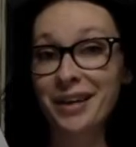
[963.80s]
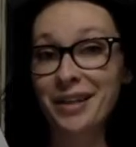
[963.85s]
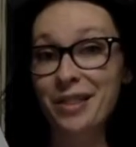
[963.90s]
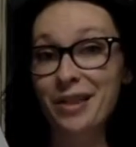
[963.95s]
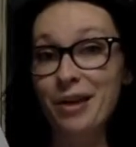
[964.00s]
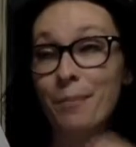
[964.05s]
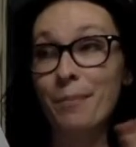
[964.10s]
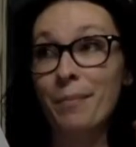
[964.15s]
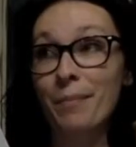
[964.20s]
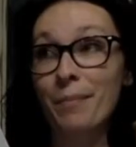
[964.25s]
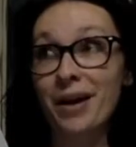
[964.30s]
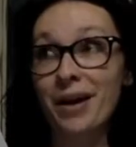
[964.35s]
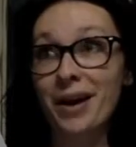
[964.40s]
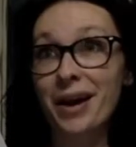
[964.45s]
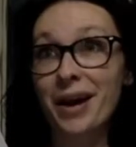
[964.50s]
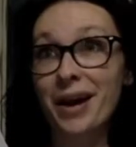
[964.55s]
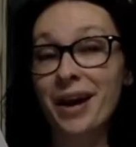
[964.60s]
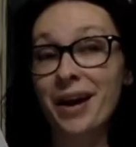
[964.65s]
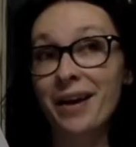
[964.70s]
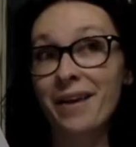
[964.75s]
that
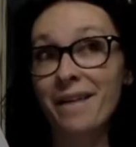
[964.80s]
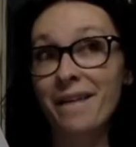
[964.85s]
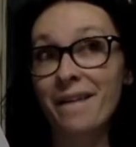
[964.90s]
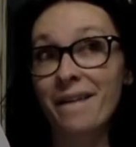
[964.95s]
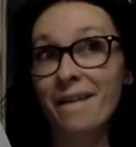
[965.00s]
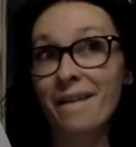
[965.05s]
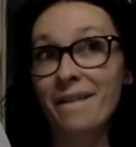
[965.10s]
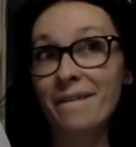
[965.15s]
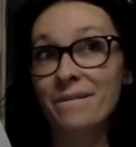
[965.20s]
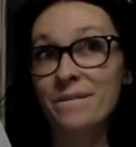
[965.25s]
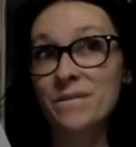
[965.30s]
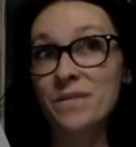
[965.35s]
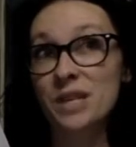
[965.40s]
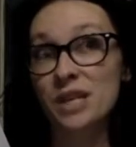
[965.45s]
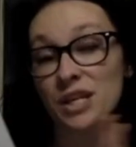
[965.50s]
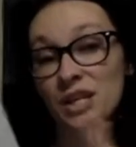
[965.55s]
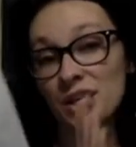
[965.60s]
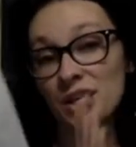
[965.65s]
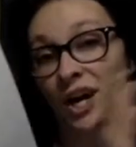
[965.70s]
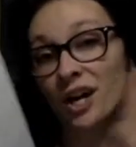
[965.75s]
my
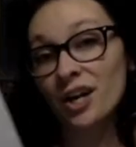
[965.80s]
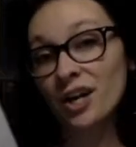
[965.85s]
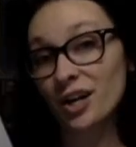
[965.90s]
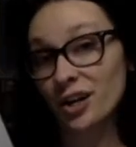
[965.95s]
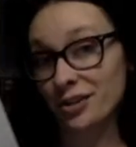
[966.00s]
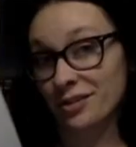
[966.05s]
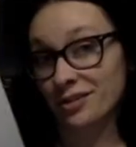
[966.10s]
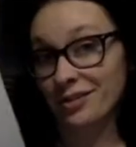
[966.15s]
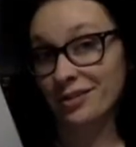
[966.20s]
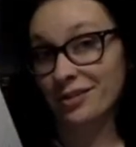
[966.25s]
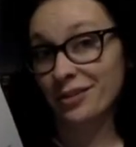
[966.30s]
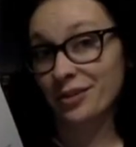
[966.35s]
younger